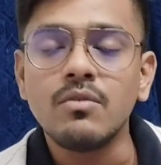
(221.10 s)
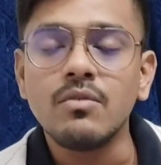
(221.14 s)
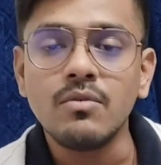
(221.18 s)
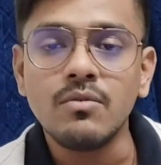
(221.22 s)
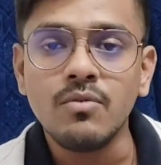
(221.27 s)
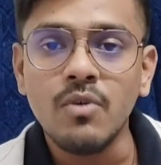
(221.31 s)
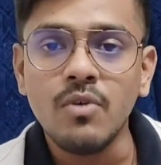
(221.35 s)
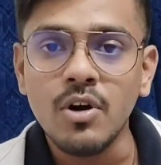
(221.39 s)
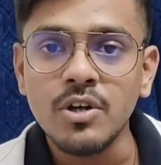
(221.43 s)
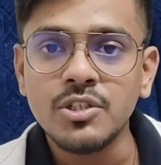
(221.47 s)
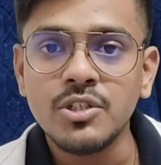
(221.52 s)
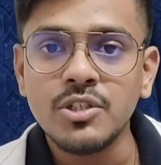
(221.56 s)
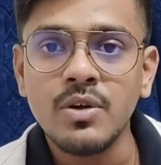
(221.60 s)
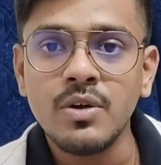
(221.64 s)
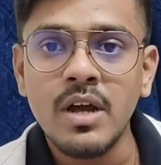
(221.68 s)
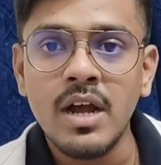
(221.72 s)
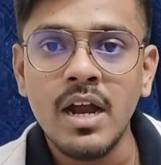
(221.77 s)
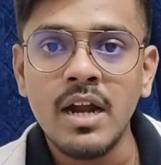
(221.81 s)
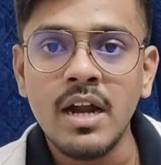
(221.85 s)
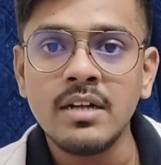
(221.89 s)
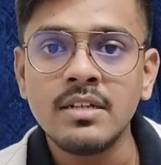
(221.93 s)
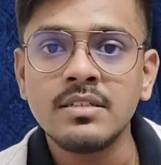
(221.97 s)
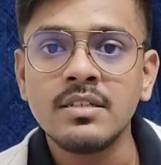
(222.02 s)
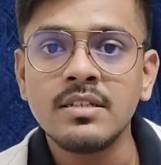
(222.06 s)
Wash your
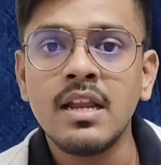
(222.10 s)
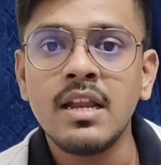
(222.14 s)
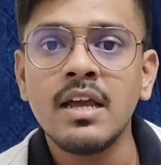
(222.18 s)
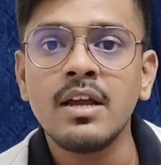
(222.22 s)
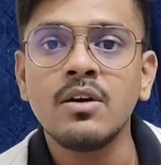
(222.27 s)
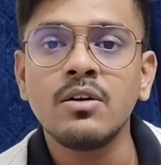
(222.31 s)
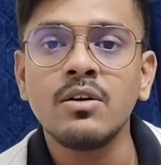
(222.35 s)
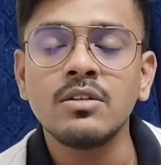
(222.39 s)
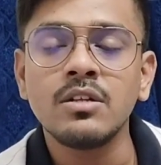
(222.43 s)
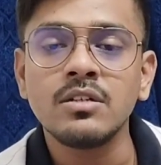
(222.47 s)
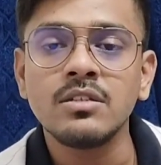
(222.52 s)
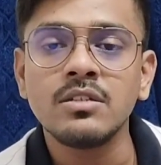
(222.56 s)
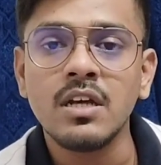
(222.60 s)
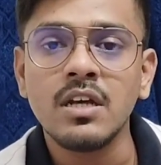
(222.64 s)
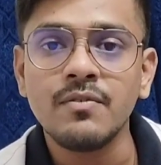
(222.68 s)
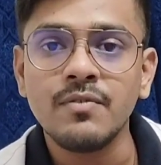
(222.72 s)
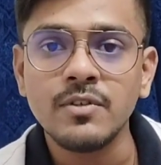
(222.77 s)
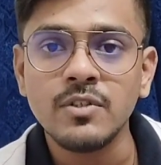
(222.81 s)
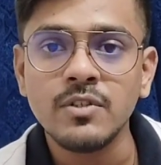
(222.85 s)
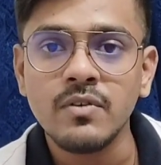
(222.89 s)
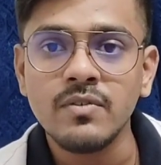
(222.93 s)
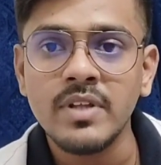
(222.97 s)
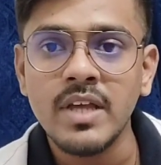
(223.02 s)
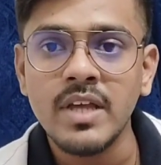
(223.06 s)
hands like on the
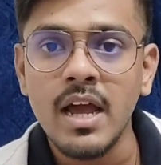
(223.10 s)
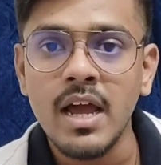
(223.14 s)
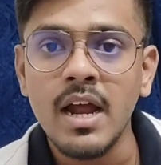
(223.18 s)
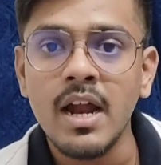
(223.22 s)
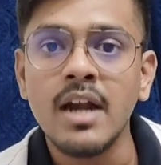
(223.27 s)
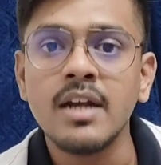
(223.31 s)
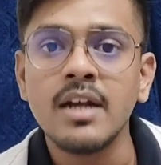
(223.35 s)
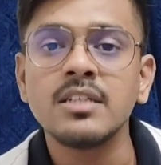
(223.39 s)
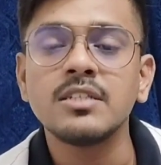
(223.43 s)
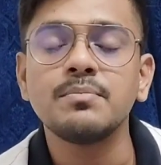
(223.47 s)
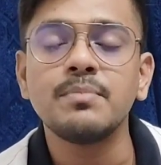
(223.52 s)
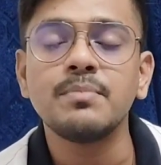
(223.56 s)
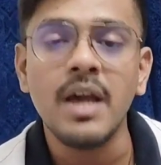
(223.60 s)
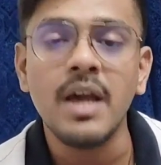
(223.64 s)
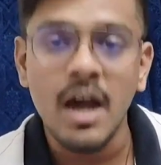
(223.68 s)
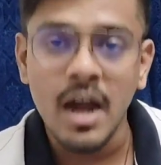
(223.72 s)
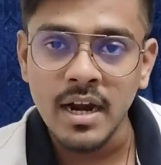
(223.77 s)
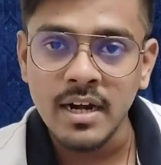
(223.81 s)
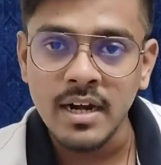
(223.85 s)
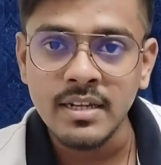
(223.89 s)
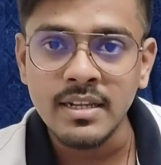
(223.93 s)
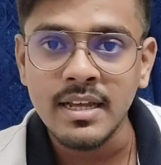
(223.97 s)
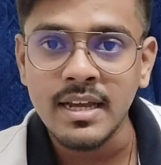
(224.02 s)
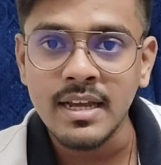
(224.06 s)
surface of the hands,
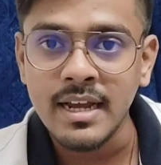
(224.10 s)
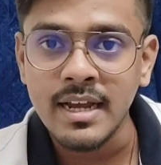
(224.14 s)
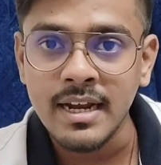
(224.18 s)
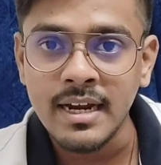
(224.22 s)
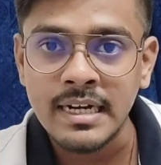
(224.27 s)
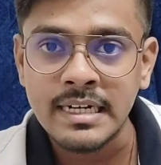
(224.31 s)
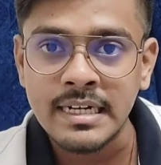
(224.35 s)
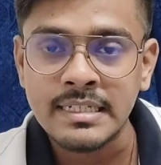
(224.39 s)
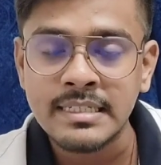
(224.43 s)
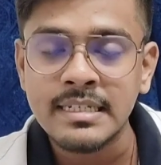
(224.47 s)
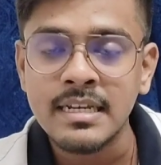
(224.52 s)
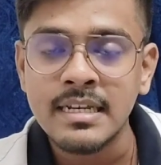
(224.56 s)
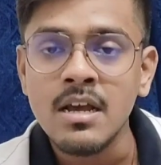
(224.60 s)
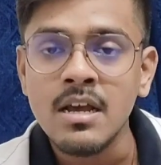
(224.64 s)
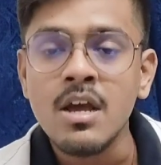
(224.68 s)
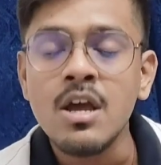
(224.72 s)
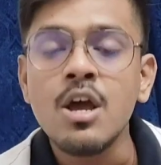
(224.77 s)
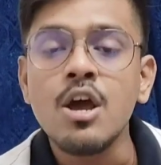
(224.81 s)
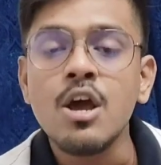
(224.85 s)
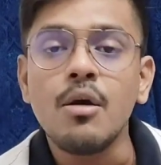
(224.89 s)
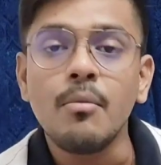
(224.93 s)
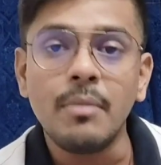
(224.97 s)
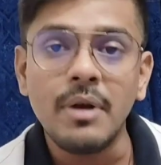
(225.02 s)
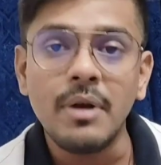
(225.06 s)
behind the hands,
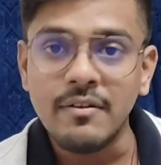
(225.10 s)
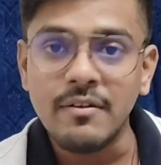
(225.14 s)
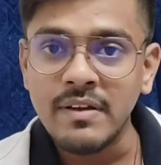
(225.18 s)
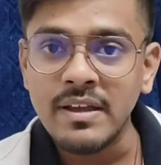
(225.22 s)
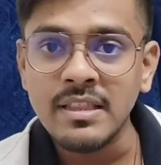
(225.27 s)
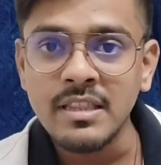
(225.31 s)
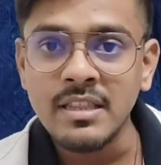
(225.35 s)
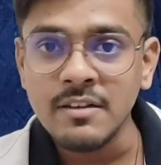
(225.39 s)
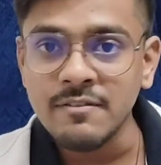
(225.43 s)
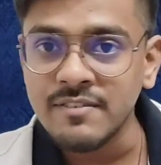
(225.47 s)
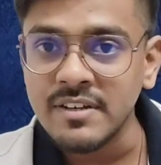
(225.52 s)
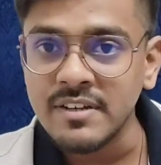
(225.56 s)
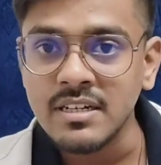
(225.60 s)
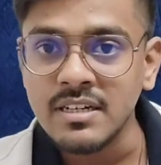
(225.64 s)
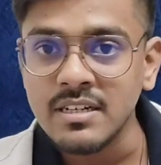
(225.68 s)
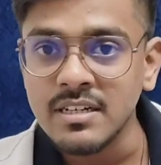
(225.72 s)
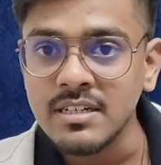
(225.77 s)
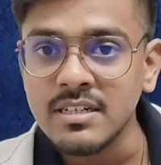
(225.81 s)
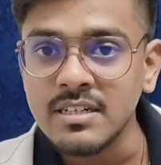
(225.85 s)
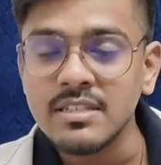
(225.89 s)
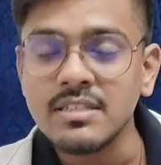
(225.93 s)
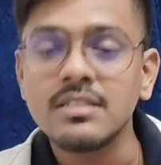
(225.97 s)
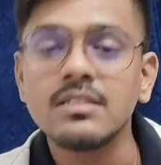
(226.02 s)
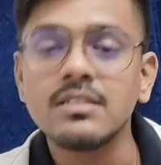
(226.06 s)
between the
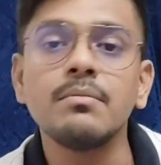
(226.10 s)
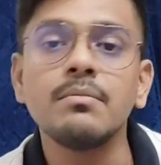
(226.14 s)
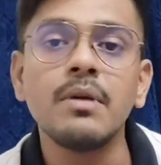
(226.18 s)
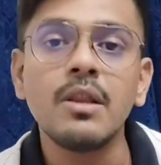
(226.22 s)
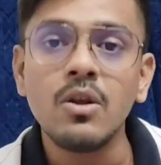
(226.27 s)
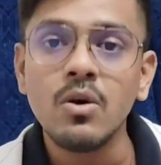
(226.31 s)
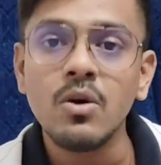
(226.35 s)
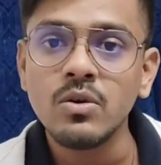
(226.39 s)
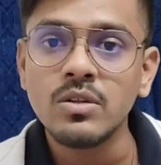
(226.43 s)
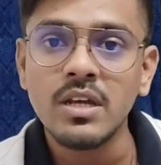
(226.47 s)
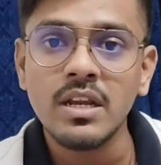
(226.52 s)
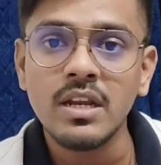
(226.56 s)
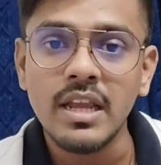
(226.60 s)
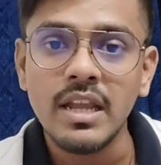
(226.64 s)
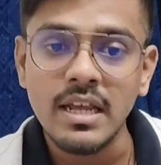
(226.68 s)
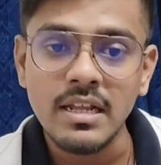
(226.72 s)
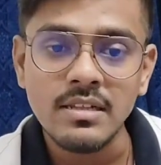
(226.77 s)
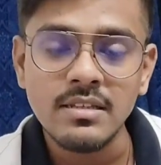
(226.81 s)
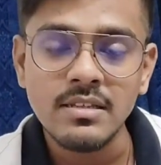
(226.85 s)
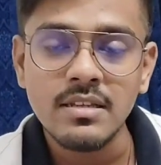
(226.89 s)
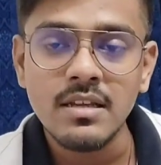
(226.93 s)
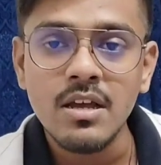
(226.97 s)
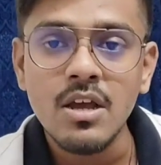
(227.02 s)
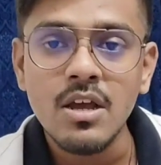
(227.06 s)
fingers, below the
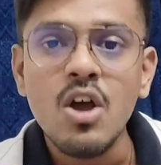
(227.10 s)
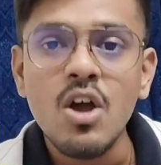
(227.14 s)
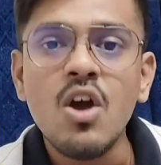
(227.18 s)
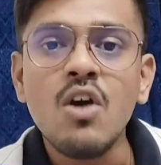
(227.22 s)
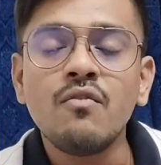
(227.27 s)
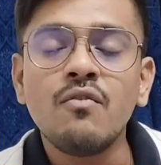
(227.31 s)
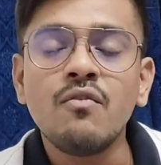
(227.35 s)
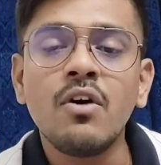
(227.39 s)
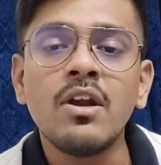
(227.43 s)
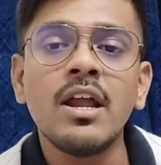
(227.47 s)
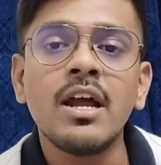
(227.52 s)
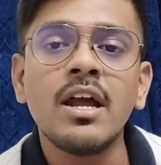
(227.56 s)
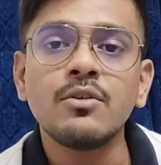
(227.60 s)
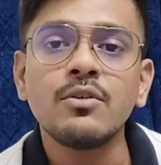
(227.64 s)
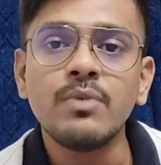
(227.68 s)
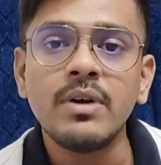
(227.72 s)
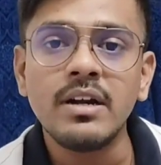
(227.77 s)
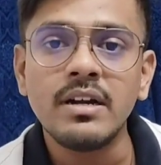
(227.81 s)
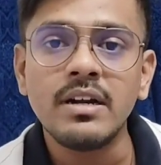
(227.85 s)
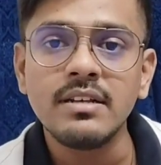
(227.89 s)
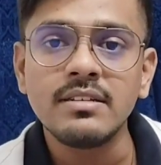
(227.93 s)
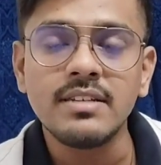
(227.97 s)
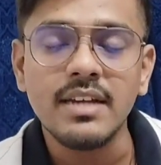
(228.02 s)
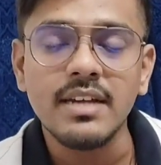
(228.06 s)
nails for like
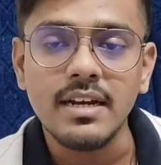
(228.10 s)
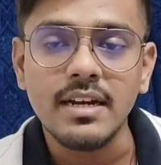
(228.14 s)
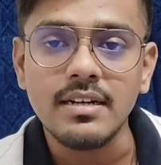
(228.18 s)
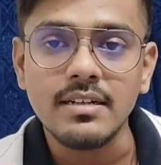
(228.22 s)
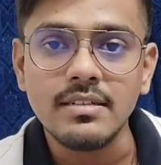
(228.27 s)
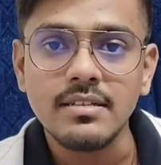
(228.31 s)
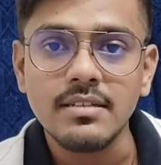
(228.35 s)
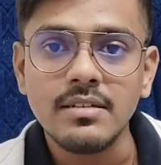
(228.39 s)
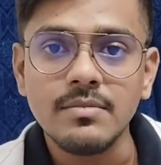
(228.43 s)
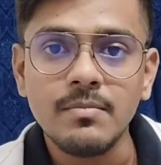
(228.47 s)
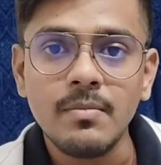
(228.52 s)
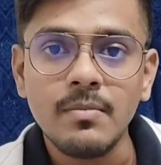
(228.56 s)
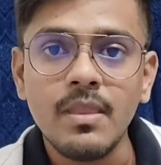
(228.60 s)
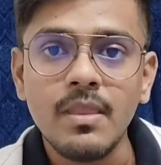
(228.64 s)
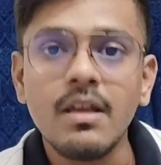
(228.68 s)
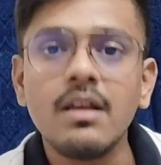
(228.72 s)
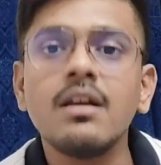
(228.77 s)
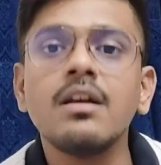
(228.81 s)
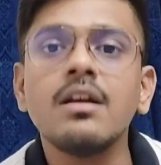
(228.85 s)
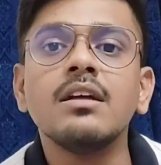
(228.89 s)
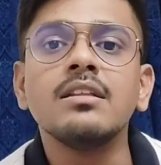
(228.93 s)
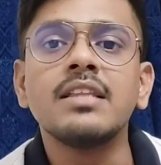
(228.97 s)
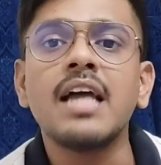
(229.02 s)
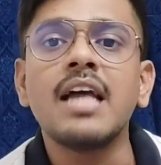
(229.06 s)
20 seconds.
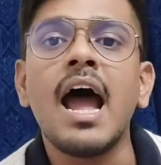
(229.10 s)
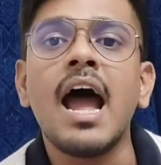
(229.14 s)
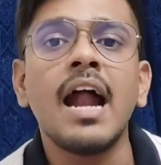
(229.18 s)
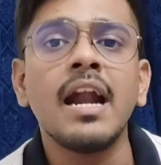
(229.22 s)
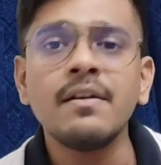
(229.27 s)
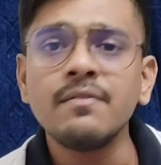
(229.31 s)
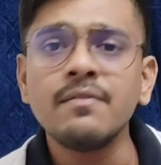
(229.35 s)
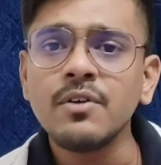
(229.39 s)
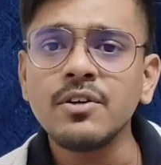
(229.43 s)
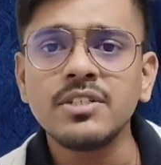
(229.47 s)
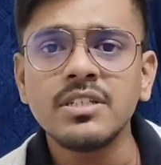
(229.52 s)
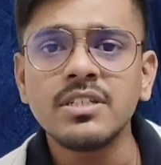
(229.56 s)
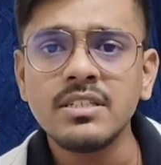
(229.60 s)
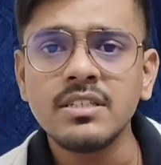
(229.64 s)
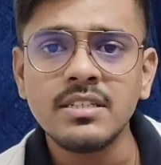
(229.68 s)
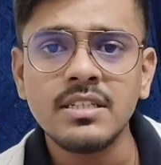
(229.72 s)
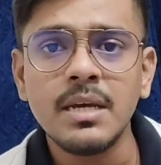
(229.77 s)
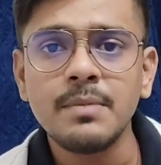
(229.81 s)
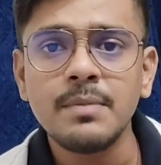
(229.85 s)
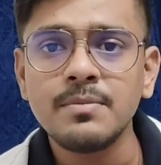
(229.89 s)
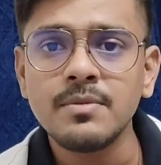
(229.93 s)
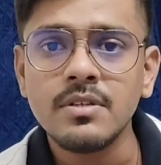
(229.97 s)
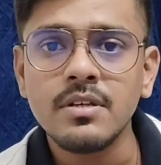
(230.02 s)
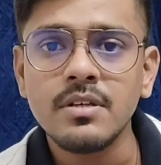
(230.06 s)
The hand washing
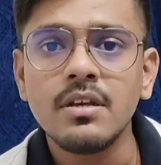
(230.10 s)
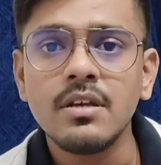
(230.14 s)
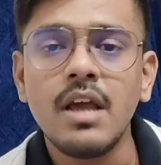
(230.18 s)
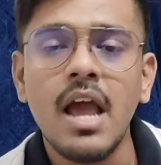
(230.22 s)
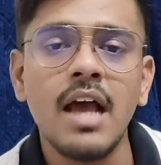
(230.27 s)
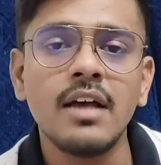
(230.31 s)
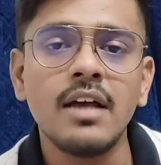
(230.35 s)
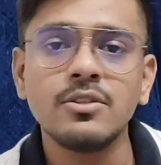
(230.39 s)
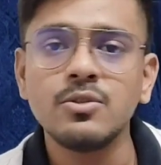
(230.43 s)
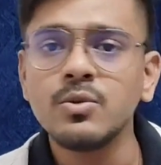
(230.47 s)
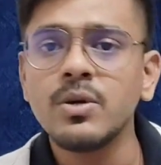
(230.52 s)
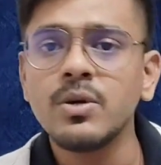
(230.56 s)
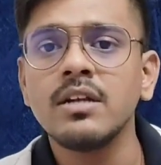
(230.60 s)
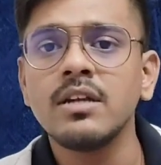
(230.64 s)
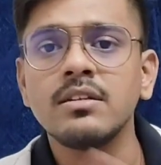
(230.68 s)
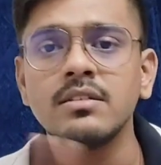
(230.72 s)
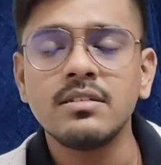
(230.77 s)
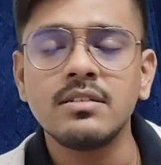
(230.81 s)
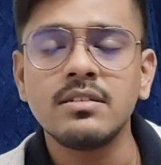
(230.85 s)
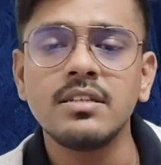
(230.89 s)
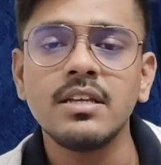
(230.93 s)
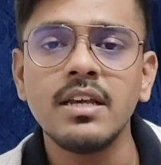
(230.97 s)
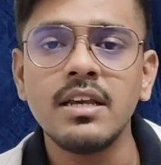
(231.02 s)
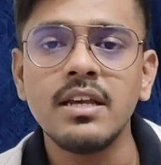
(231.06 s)
steps, as you can
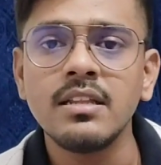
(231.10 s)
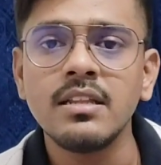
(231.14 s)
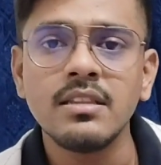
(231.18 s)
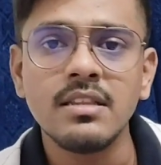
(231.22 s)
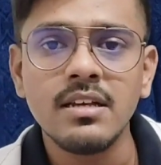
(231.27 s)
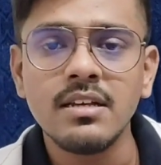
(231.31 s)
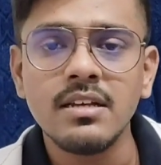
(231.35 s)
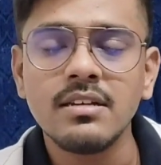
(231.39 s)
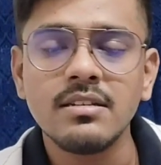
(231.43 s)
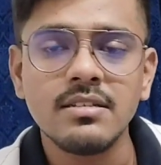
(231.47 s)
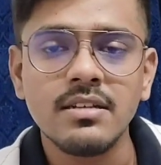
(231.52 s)
see in the